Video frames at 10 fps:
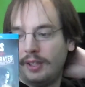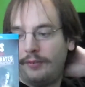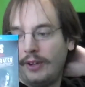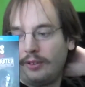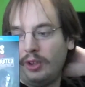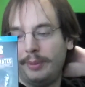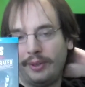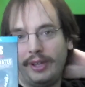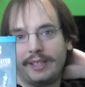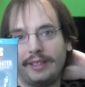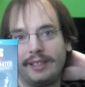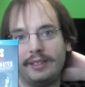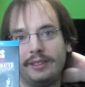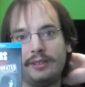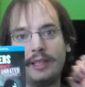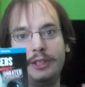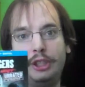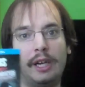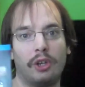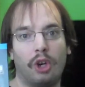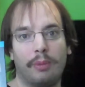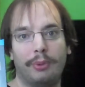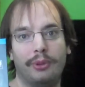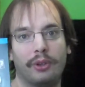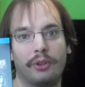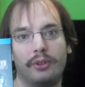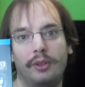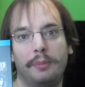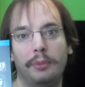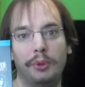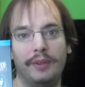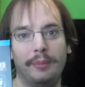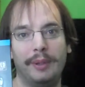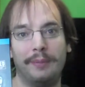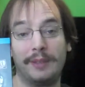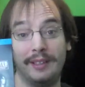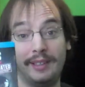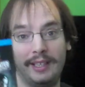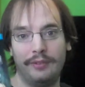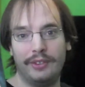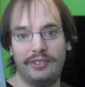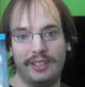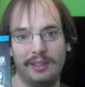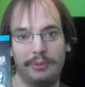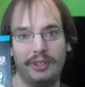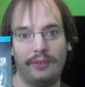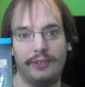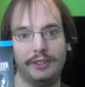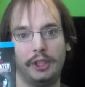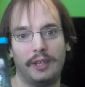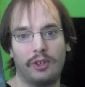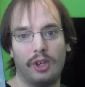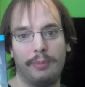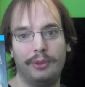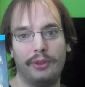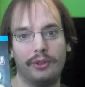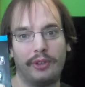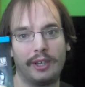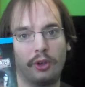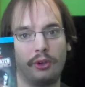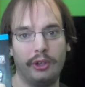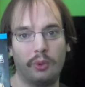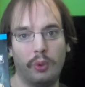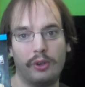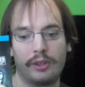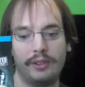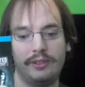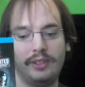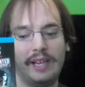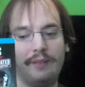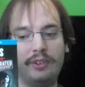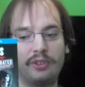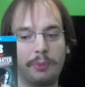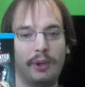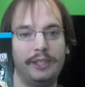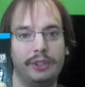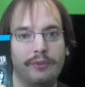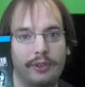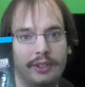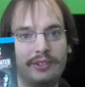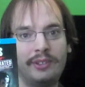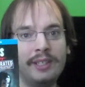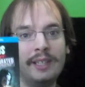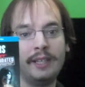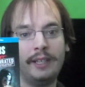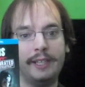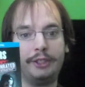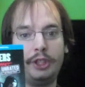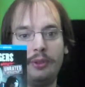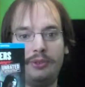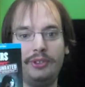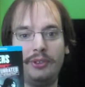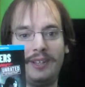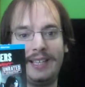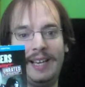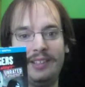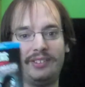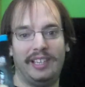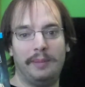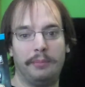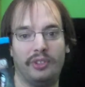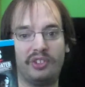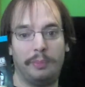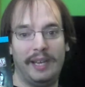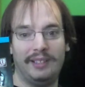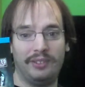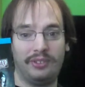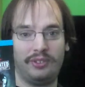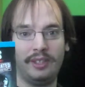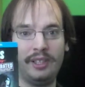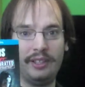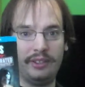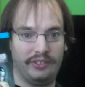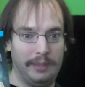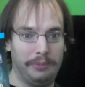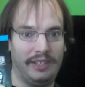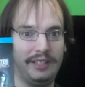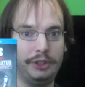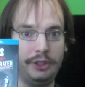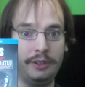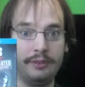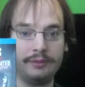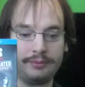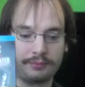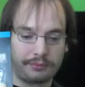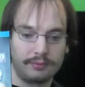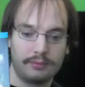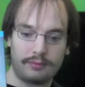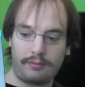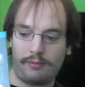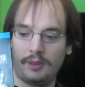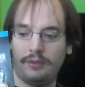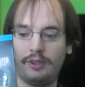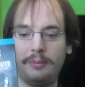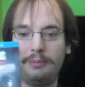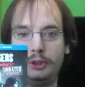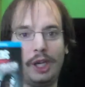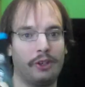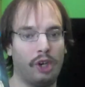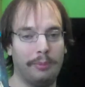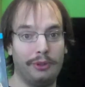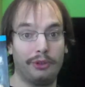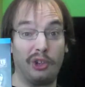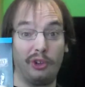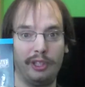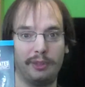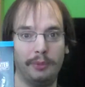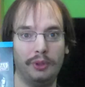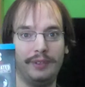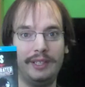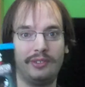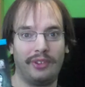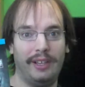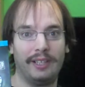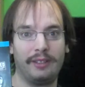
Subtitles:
It felt a little bit like a John Carpenter movie a bit, and they even said themselves that John Carpenter's, earlier work did have inspiration for this. And it showed too, it had the same suspense, the same tension from John Carpenter's earlier movies,